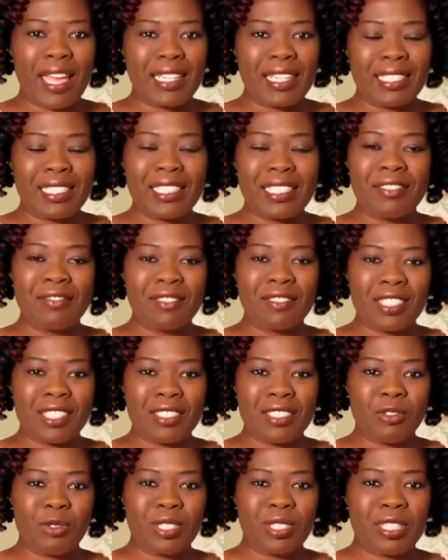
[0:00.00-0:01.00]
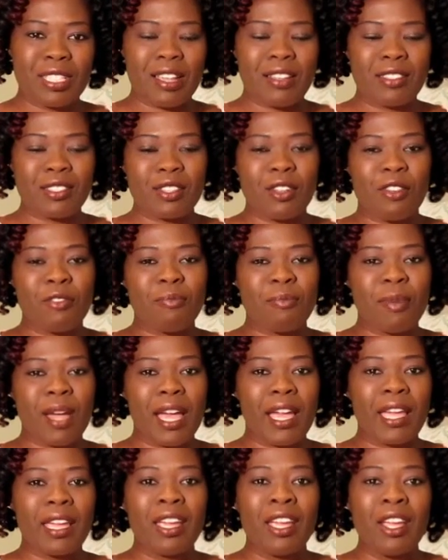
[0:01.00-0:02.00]
achieved these results of
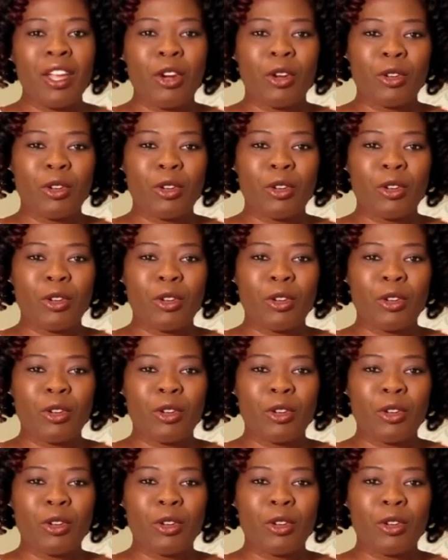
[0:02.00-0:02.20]
my